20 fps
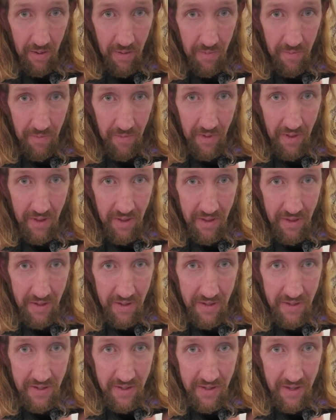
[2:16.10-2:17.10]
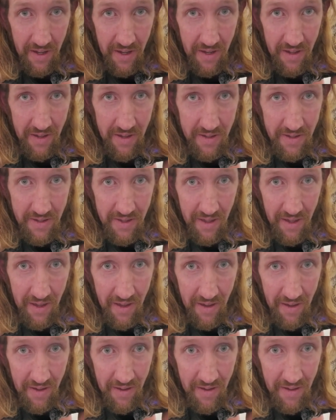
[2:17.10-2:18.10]
Hopefully this stays
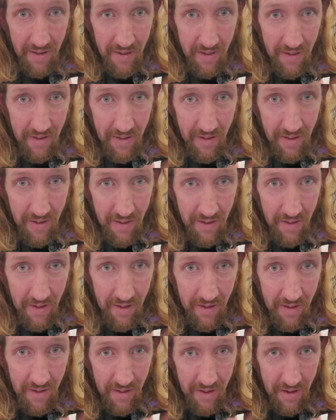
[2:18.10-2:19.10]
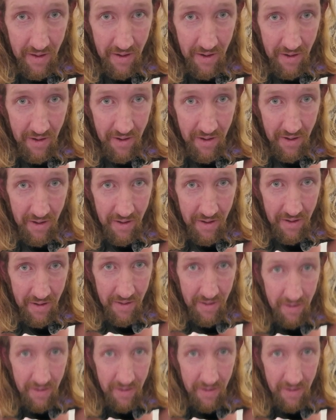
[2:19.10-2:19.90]
there. Can I?